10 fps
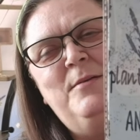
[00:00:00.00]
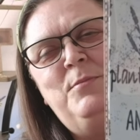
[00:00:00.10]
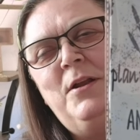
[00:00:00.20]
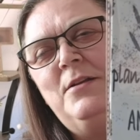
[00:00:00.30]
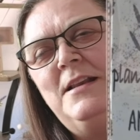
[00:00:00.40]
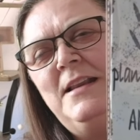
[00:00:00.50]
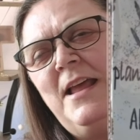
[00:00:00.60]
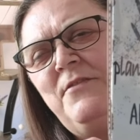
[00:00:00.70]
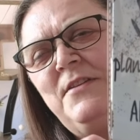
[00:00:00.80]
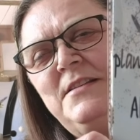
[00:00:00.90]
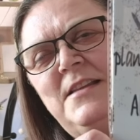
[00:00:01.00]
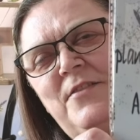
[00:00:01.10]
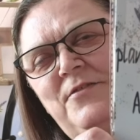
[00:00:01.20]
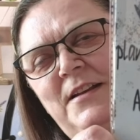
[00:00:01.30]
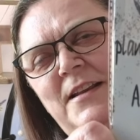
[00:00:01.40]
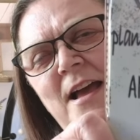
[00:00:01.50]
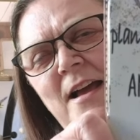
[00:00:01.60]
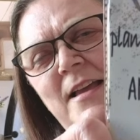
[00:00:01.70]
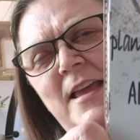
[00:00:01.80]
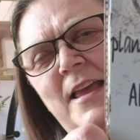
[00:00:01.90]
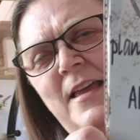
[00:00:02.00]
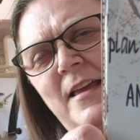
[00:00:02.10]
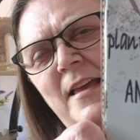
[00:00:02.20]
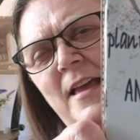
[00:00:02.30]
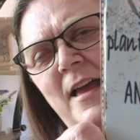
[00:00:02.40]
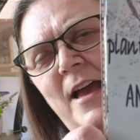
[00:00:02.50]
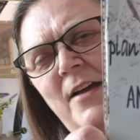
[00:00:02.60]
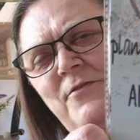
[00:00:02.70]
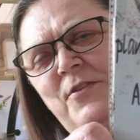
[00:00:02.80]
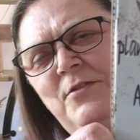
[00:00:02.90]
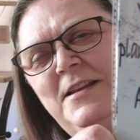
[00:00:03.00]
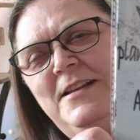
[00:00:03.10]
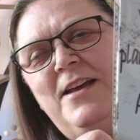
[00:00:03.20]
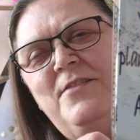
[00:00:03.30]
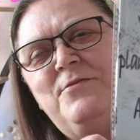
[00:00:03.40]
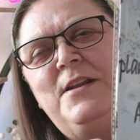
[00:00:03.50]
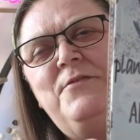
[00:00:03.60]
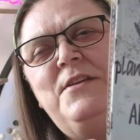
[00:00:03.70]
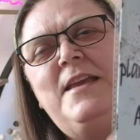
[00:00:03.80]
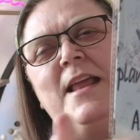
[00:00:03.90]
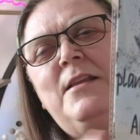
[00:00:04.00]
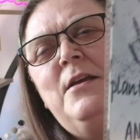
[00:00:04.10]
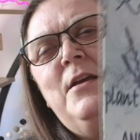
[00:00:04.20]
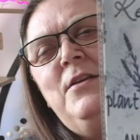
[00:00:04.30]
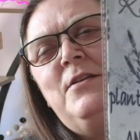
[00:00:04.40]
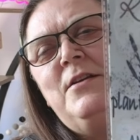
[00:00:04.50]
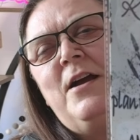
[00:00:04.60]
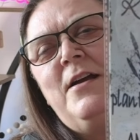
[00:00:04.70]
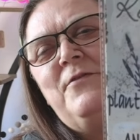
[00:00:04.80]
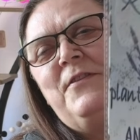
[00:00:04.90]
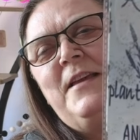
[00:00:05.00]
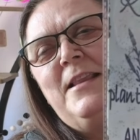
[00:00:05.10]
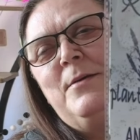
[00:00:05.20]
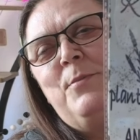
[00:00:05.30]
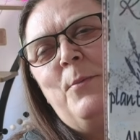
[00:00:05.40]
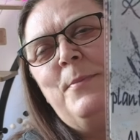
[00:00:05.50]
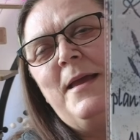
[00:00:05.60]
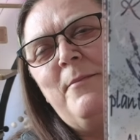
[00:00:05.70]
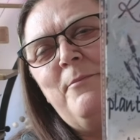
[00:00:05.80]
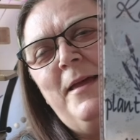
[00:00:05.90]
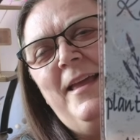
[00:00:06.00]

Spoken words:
Plant lavender for luck. And fall in love whenever you can. You can kind of forget the bottom bit.